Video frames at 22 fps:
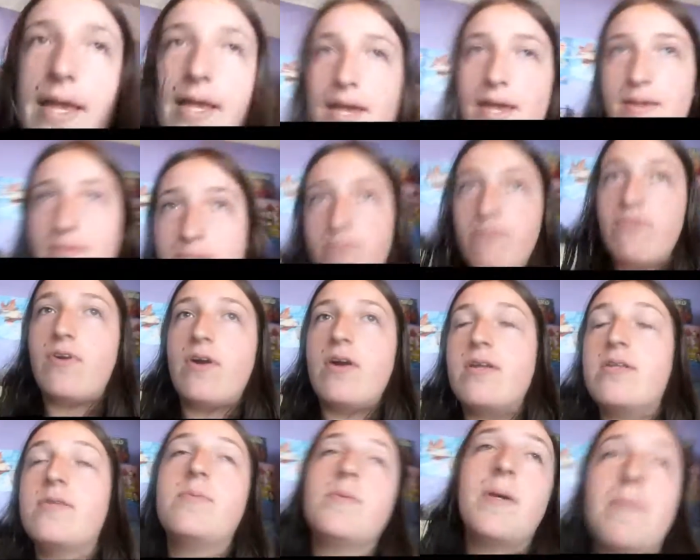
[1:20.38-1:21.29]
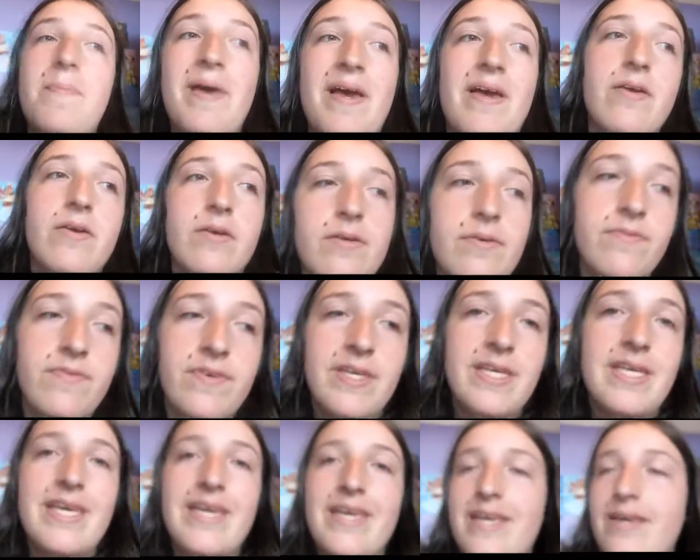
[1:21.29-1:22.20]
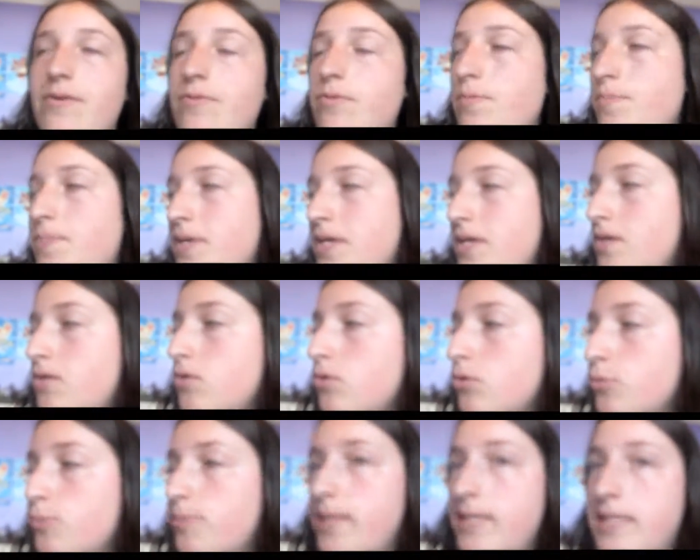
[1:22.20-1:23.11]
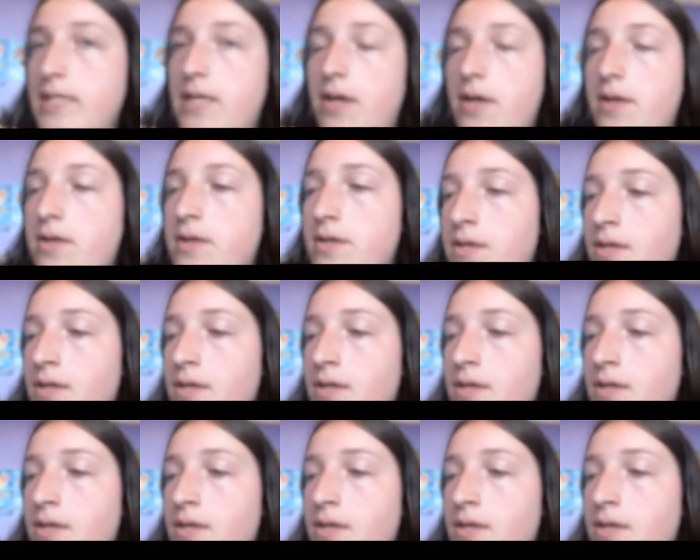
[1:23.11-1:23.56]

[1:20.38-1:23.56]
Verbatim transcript: it, game froze, went back on thinking it would be caught but no.